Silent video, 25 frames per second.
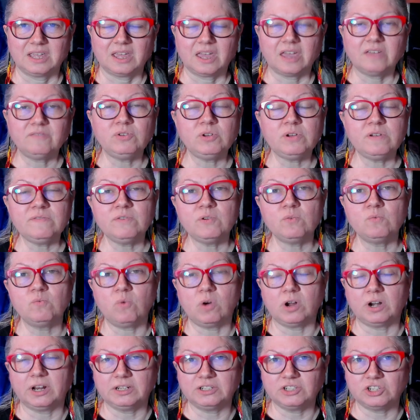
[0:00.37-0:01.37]
Have you ever
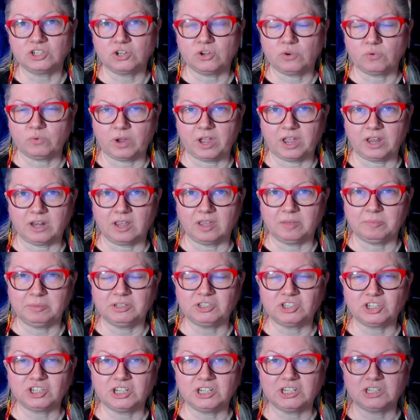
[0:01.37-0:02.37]
wanted to create
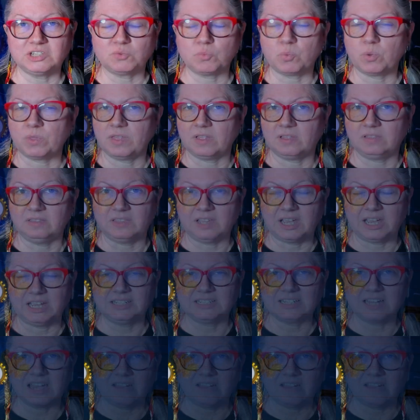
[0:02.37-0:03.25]
images where the lights